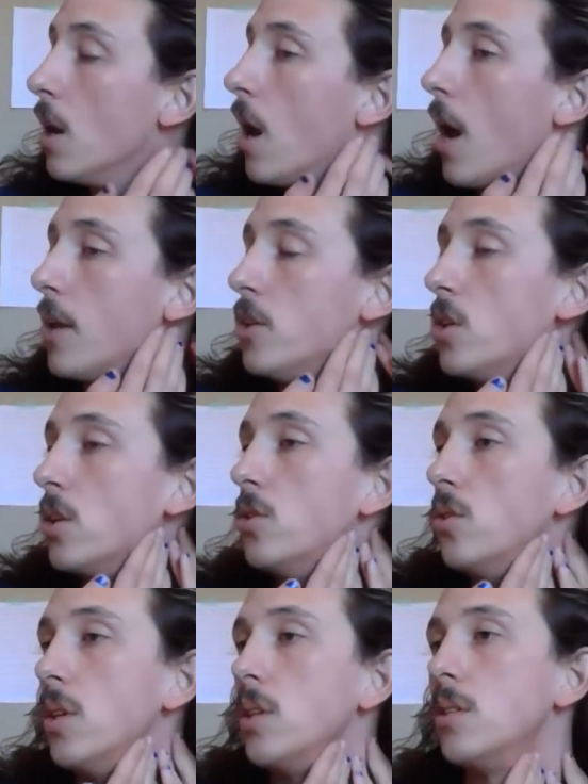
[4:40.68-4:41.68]
And you can do
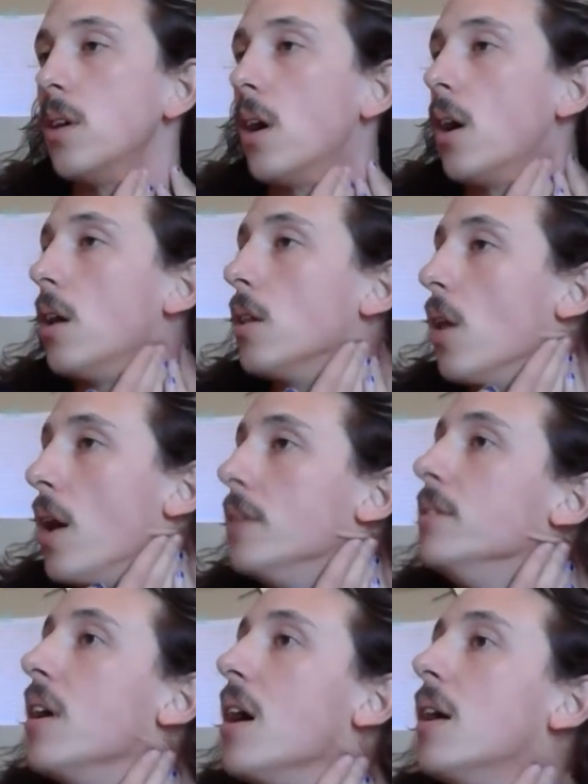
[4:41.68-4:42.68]
this lying
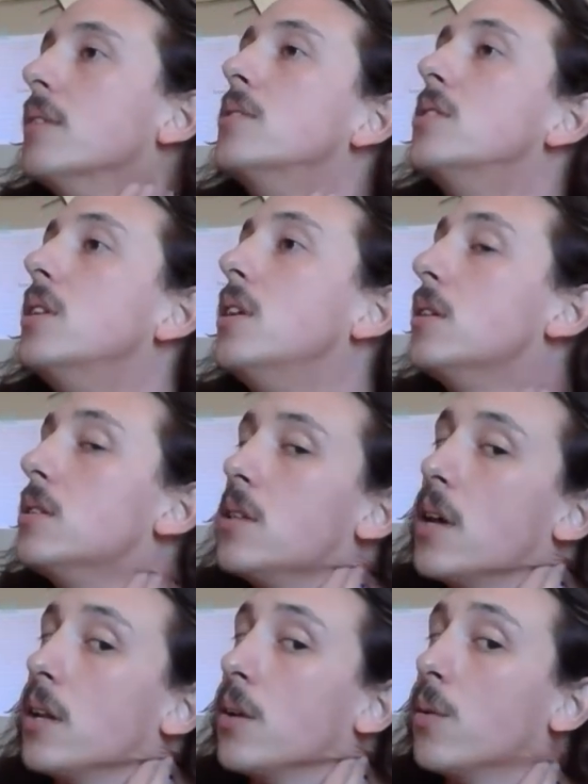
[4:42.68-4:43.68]
down, sitting,
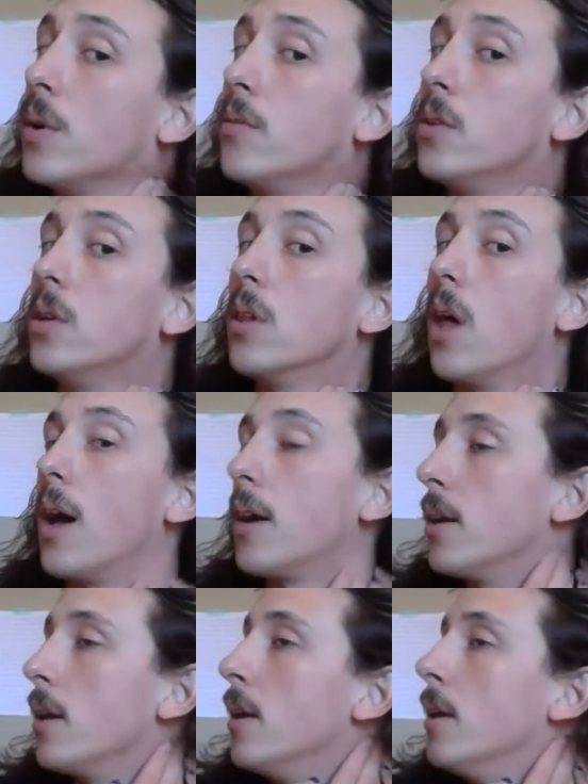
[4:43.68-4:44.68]
standing, whatever you like.
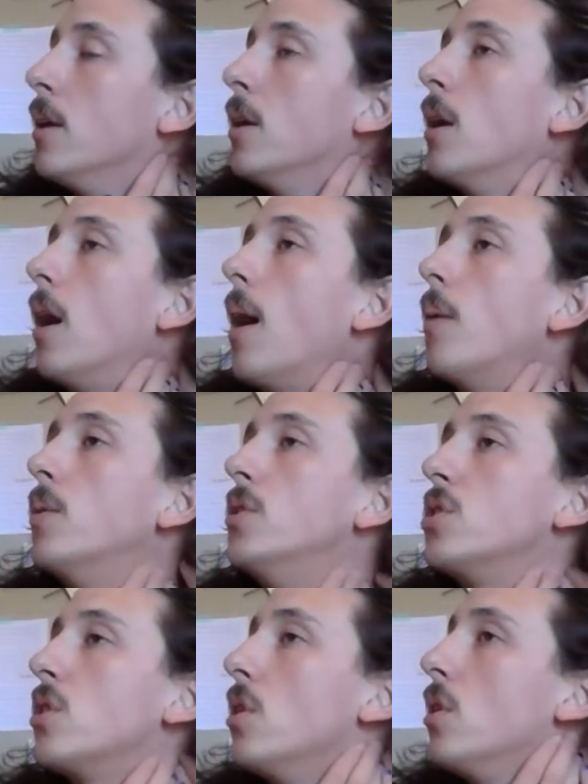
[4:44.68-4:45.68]
And we're
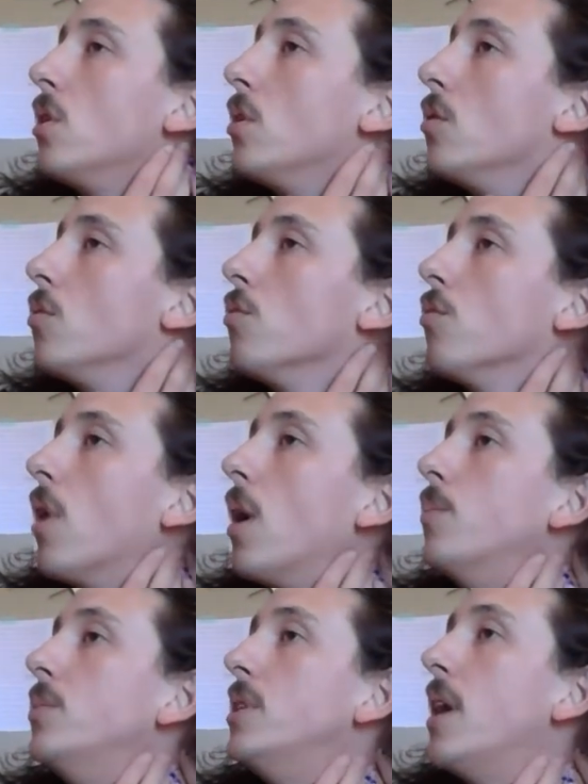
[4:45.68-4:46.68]
just going to
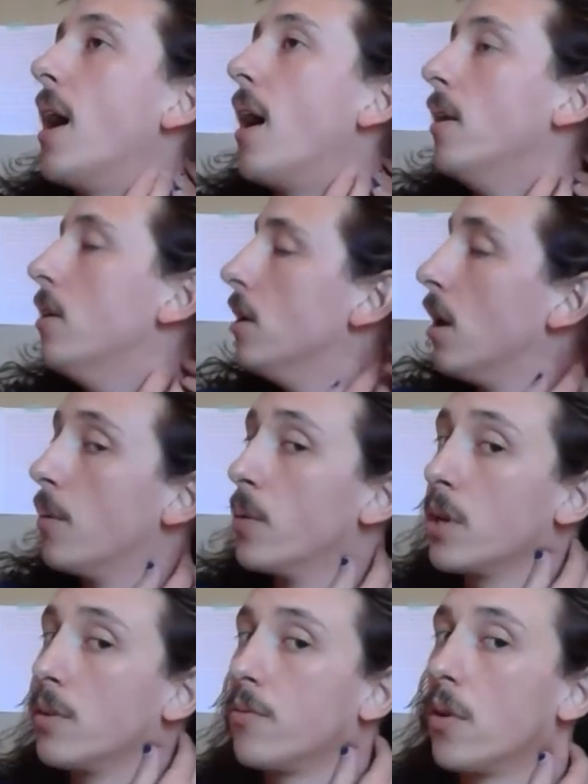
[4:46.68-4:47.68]
rub down. We're going
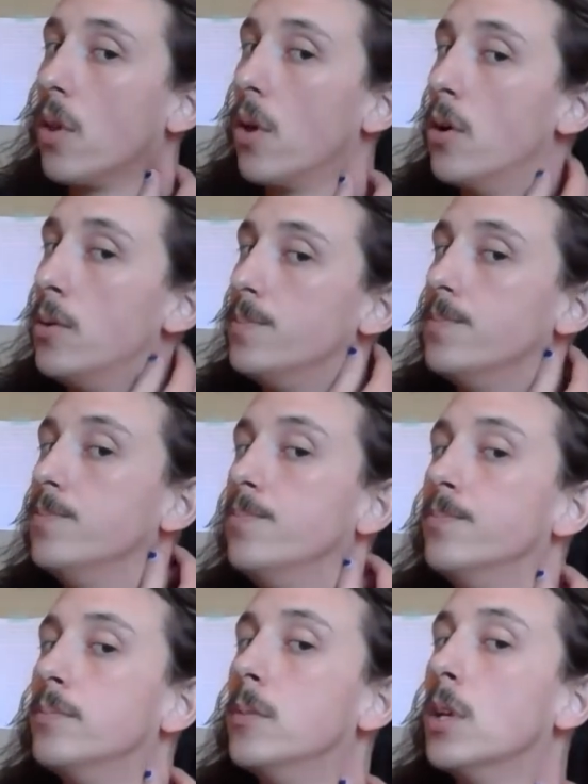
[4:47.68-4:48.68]
to follow
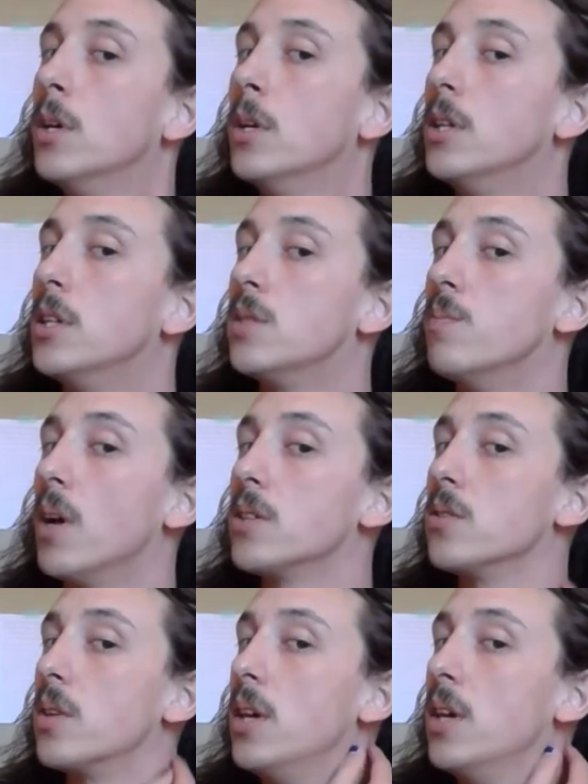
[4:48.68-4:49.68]
this
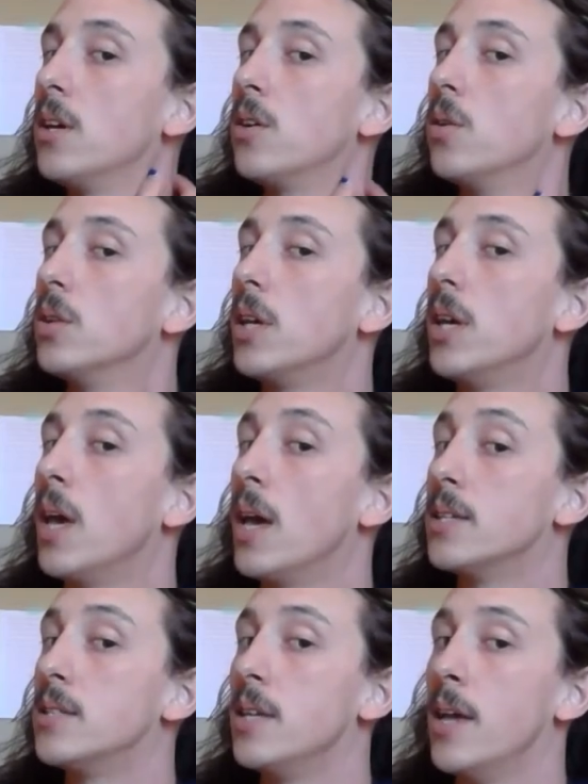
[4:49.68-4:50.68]
muscle here called the
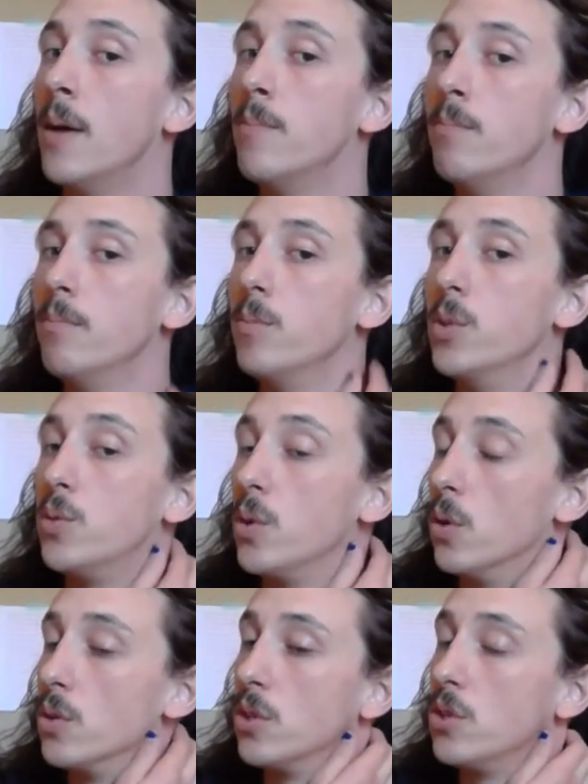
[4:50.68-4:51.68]
SCM, which we
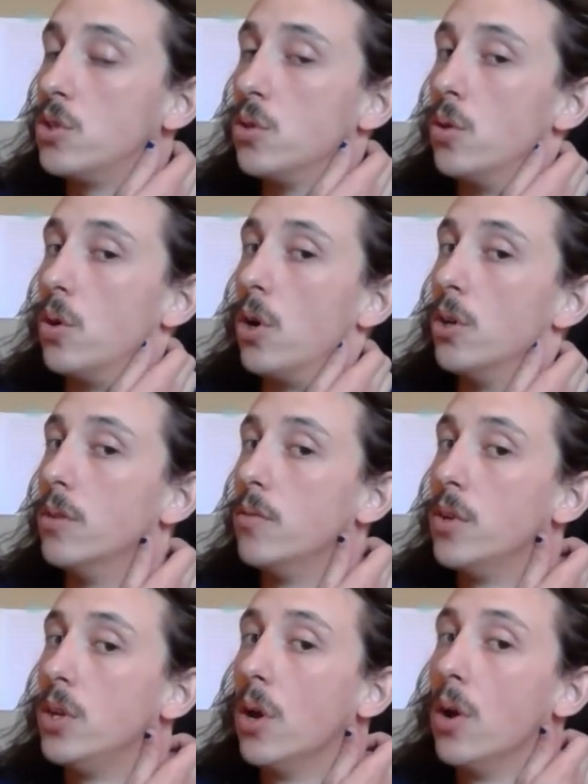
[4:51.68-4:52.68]
also saw on the
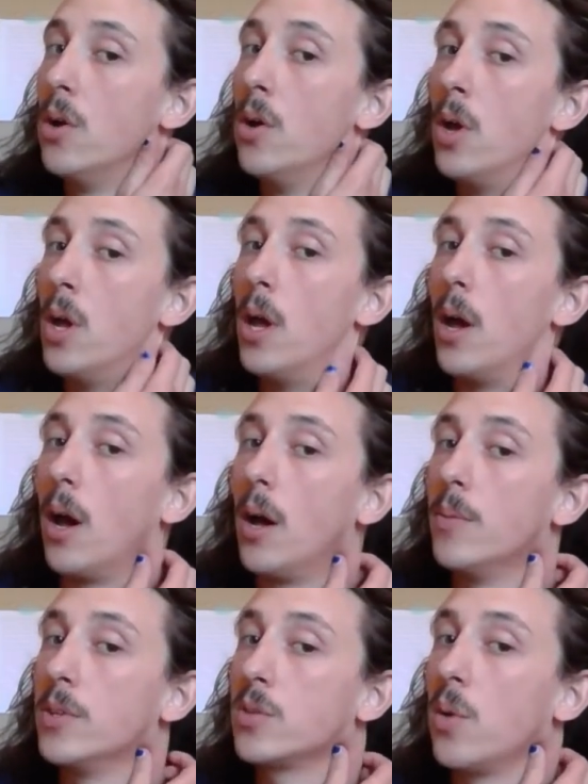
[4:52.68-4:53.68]
video.
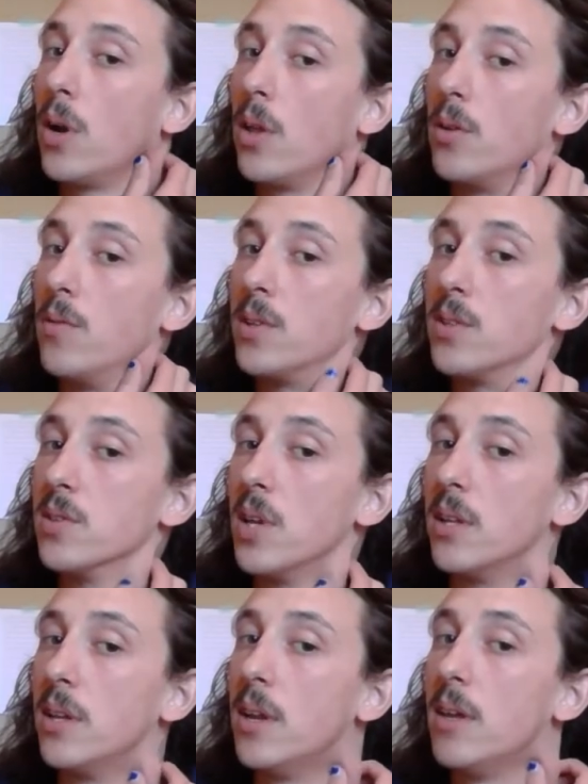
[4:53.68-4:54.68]
There's quite a lot of vessels
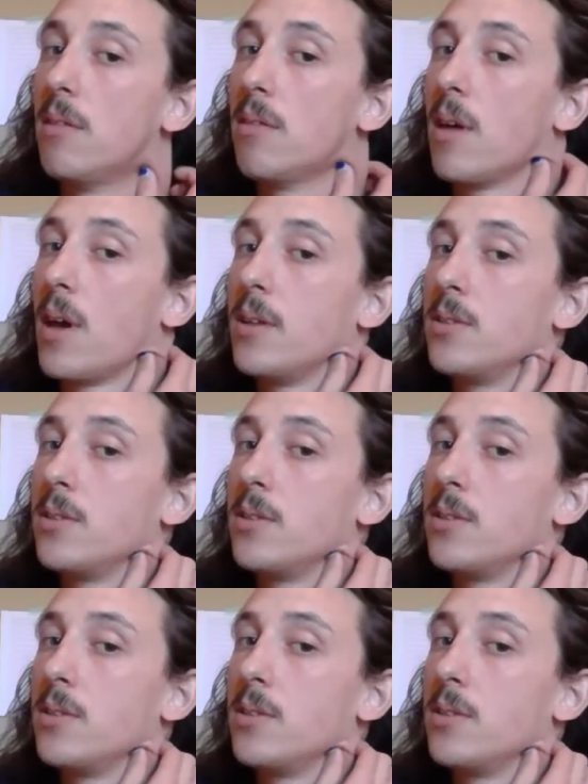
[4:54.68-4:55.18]
underneath that.